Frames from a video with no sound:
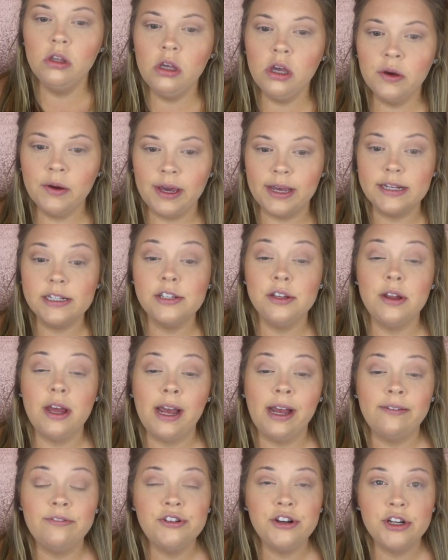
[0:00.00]
Okay, so
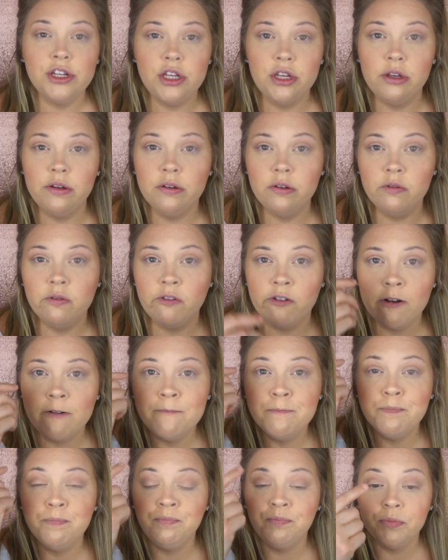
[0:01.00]
after you've
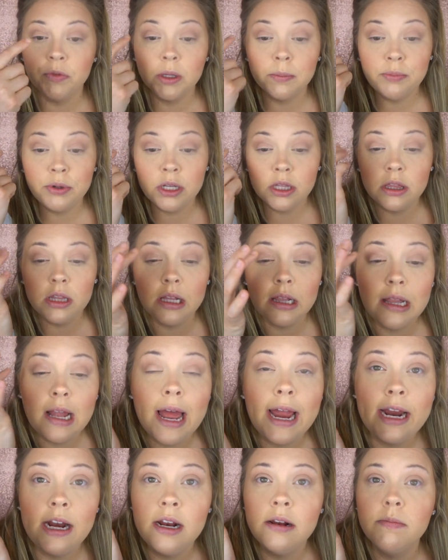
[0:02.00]
put the
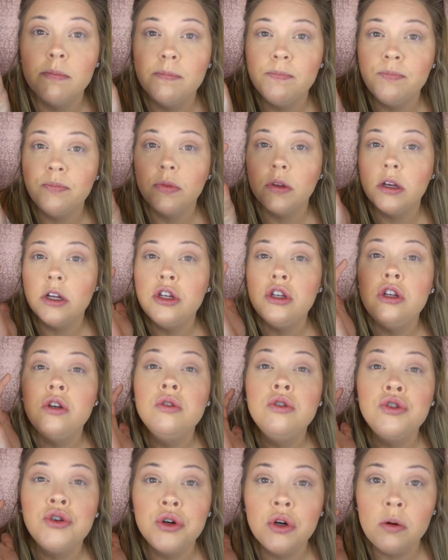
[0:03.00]
light
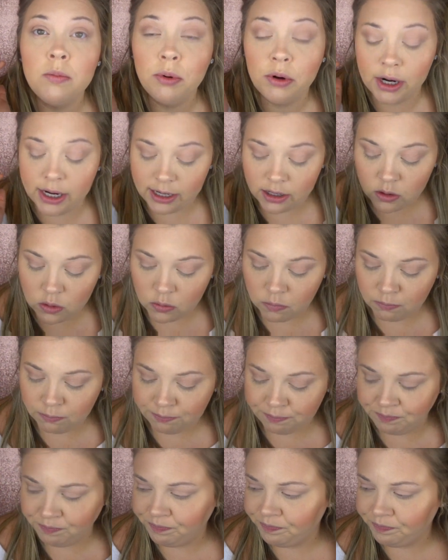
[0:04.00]
neutral brown,